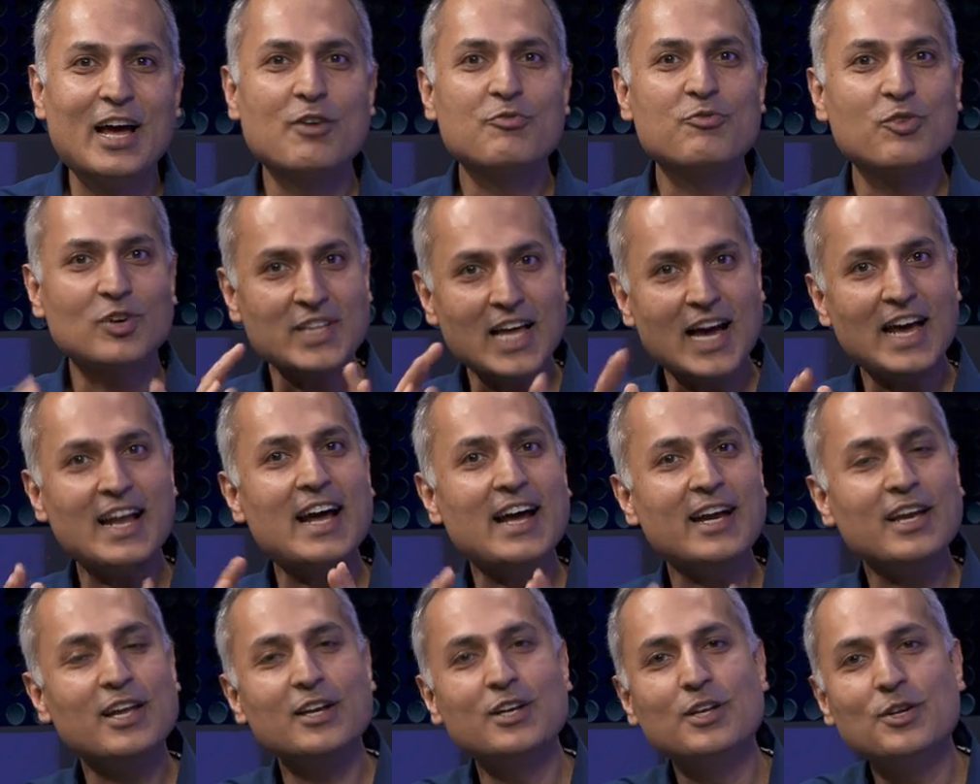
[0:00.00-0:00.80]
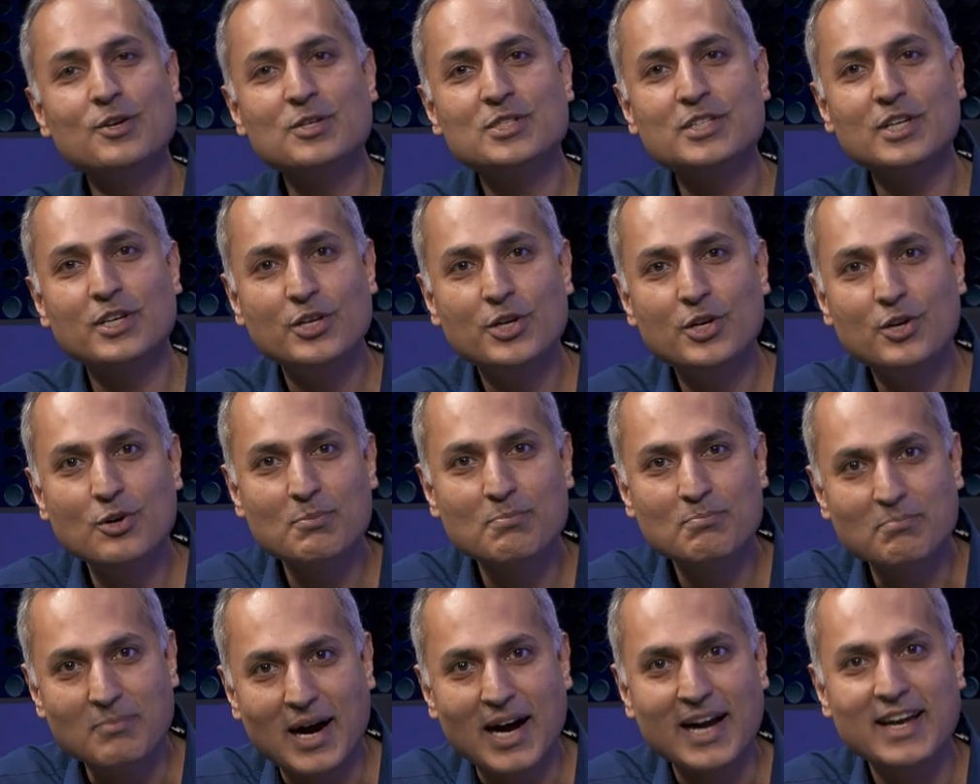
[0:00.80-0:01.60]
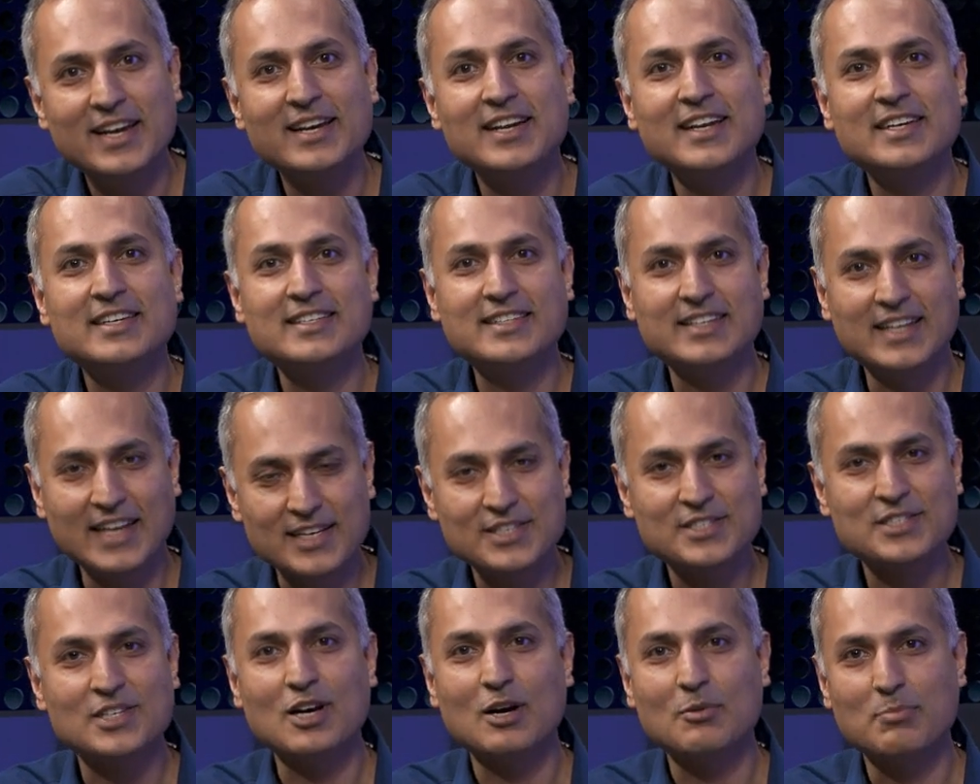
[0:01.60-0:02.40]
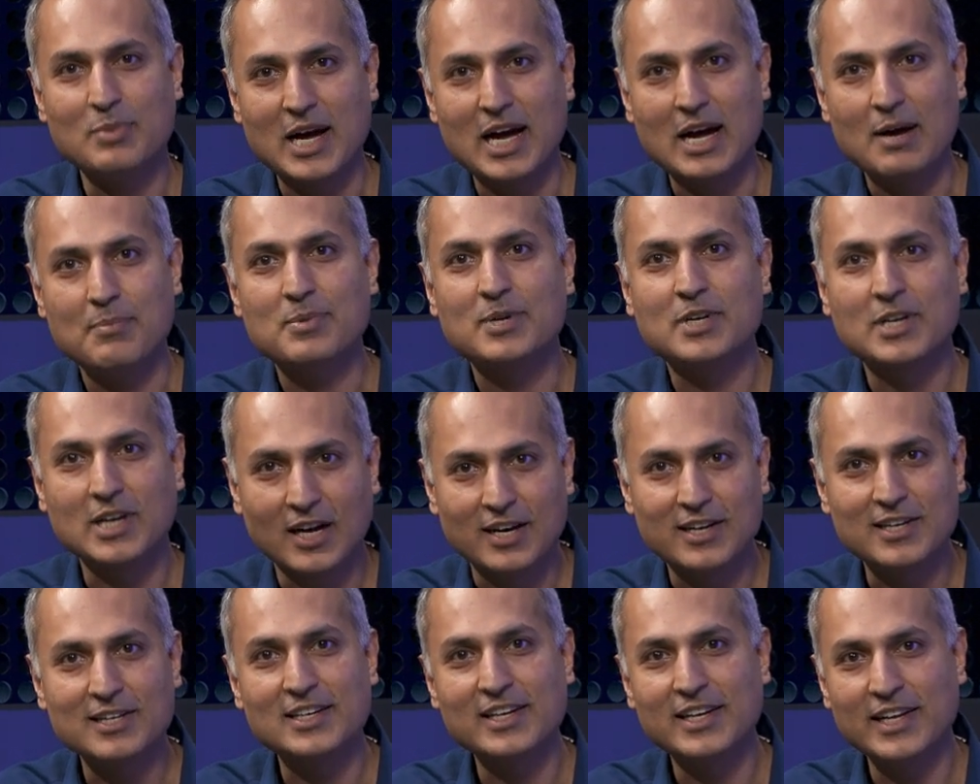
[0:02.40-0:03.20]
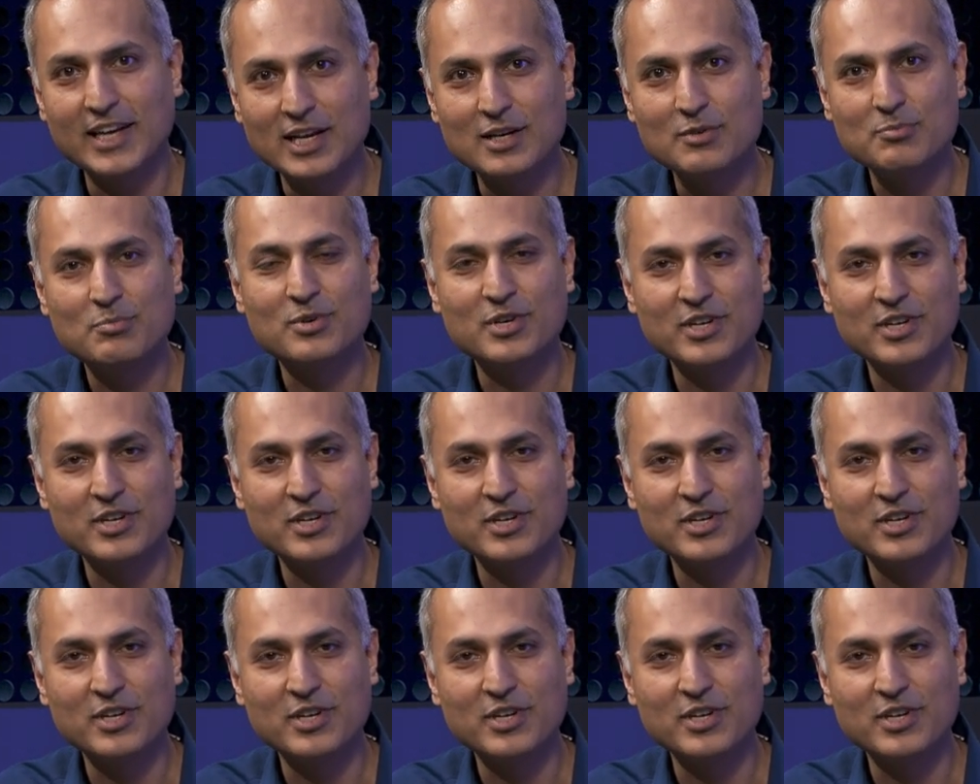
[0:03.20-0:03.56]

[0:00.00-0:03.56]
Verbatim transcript: And for that, I can use the new Minit desktop app currently in